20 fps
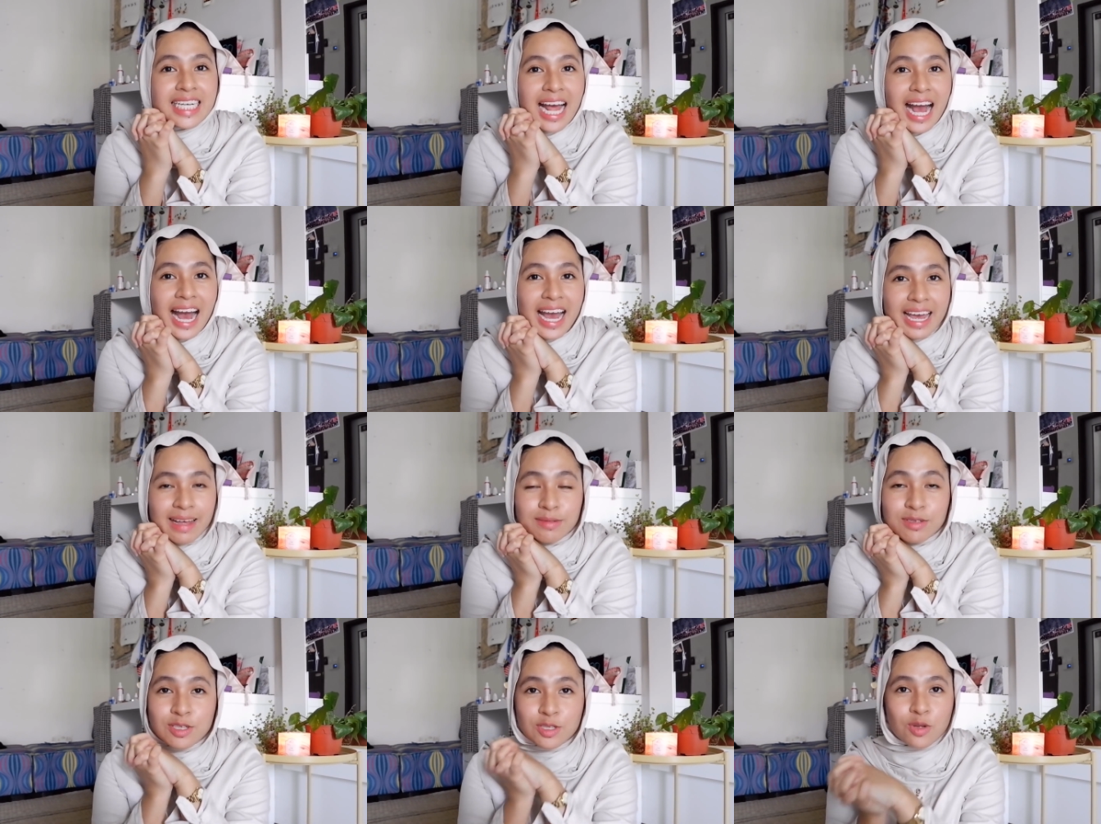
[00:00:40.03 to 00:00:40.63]
I
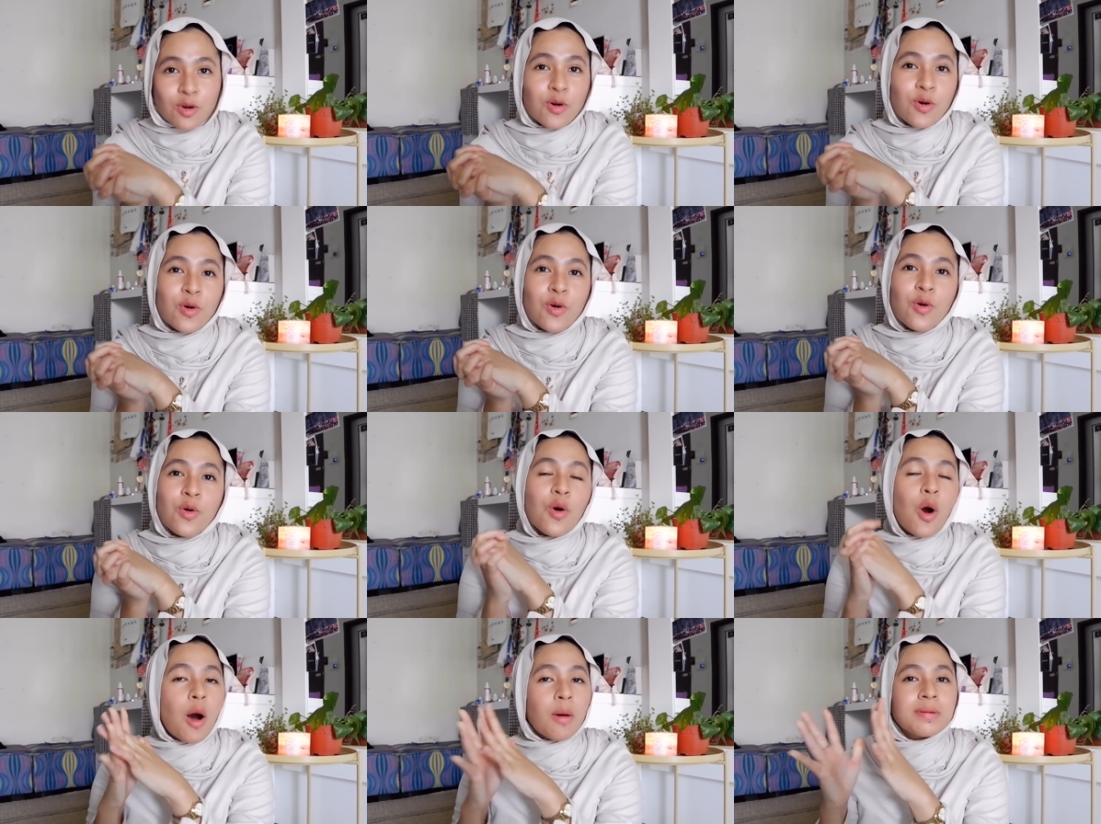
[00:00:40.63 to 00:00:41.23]
am
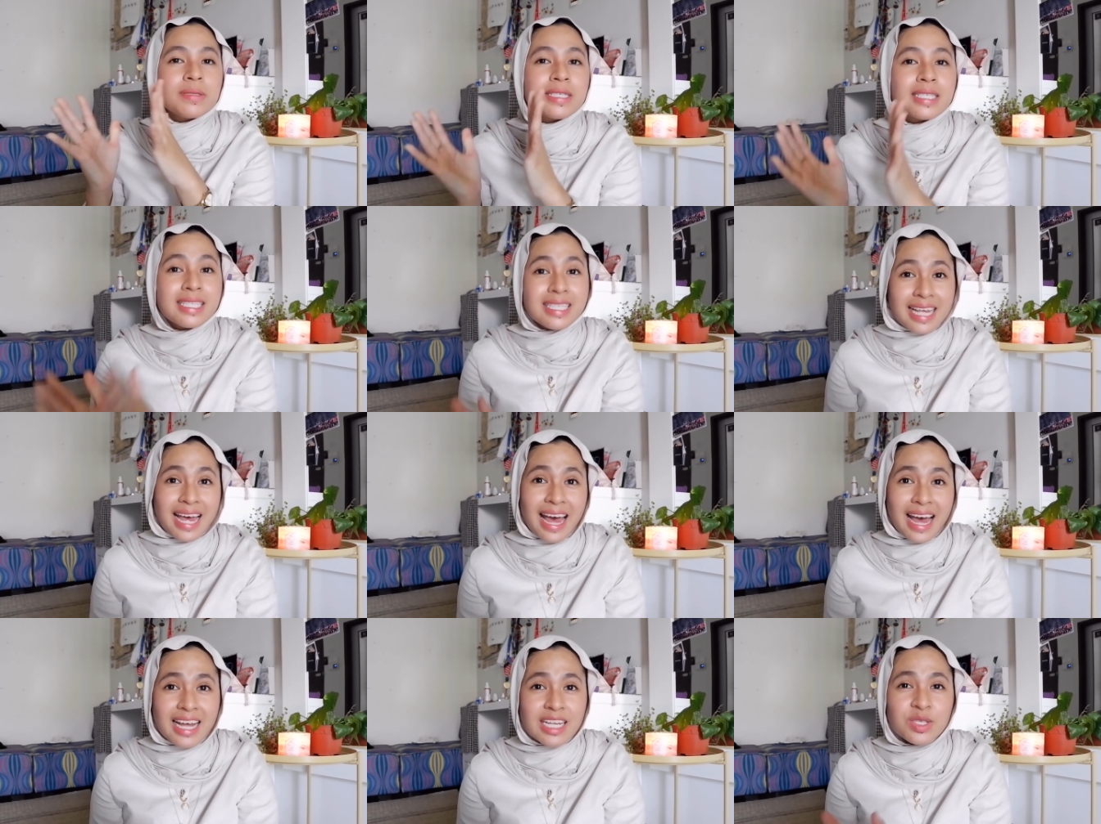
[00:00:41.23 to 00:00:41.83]
so
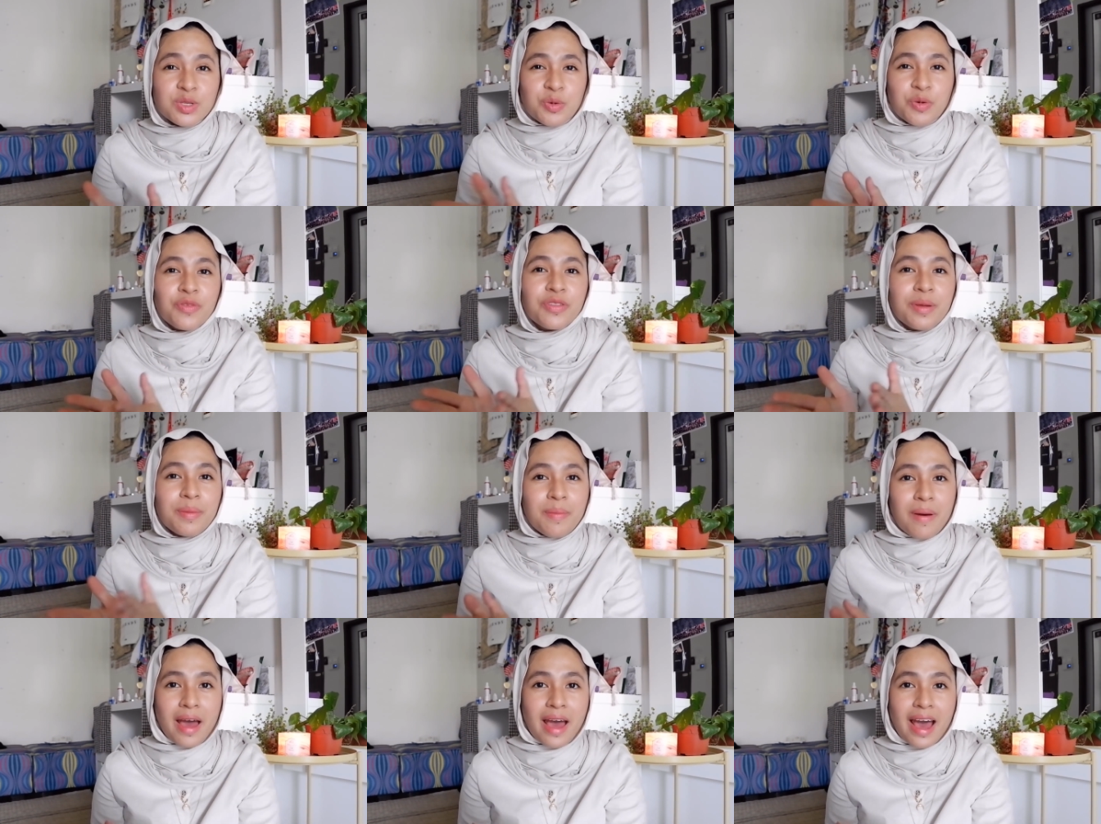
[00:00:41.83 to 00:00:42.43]
obsessed with
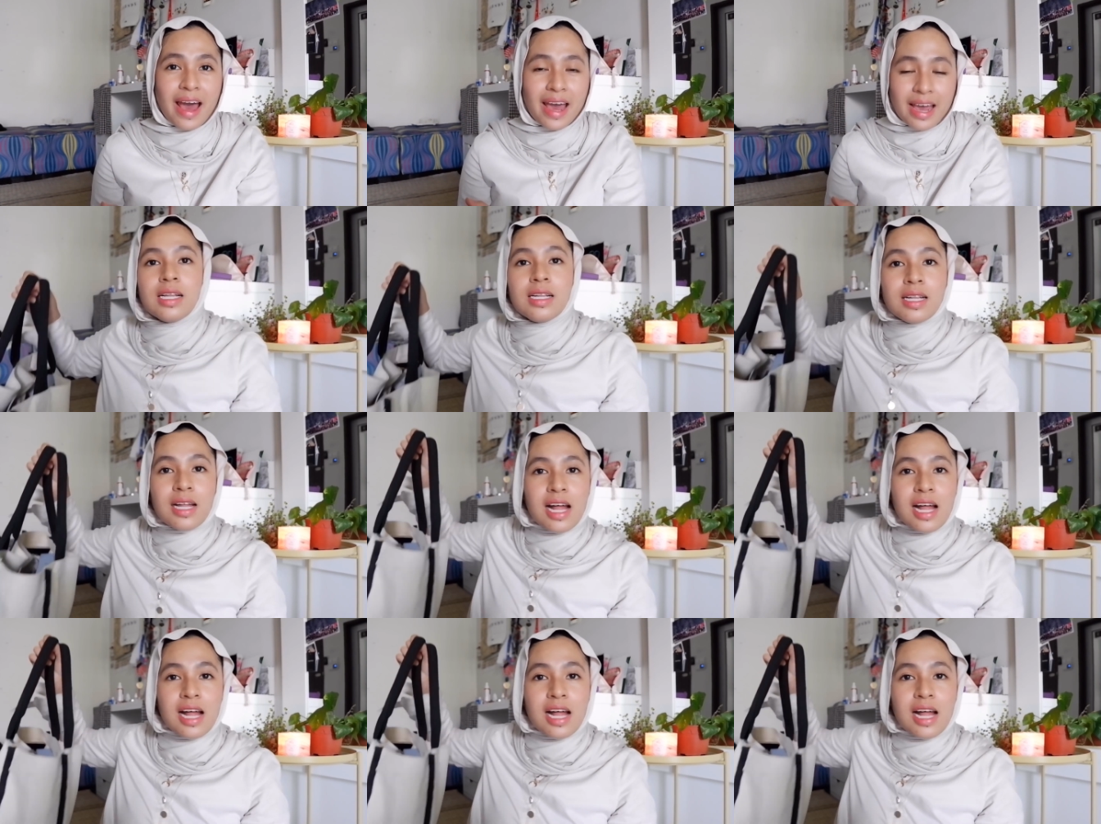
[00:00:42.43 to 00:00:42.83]
the bag.